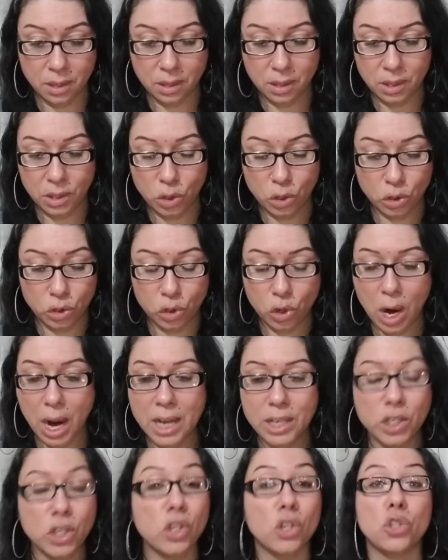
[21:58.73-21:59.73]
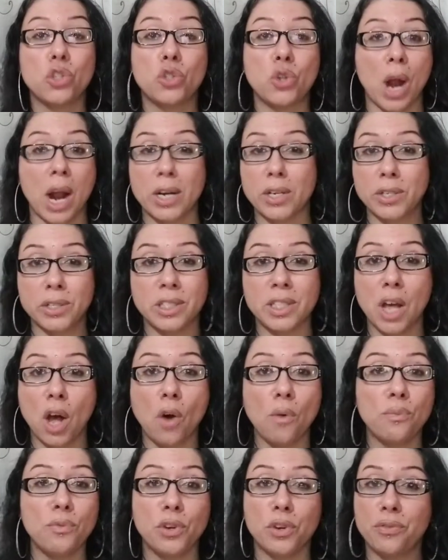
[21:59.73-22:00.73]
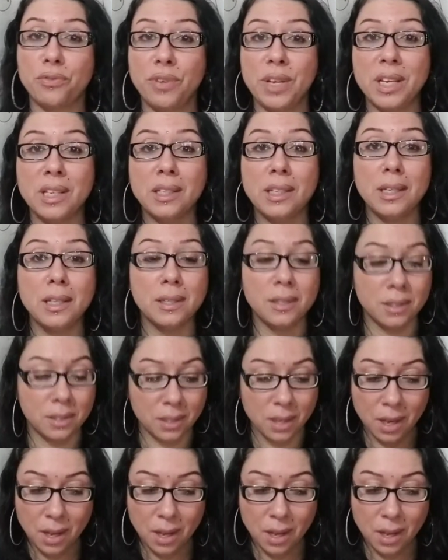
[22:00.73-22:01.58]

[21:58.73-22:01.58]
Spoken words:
you're trying to distract yourself from your feelings.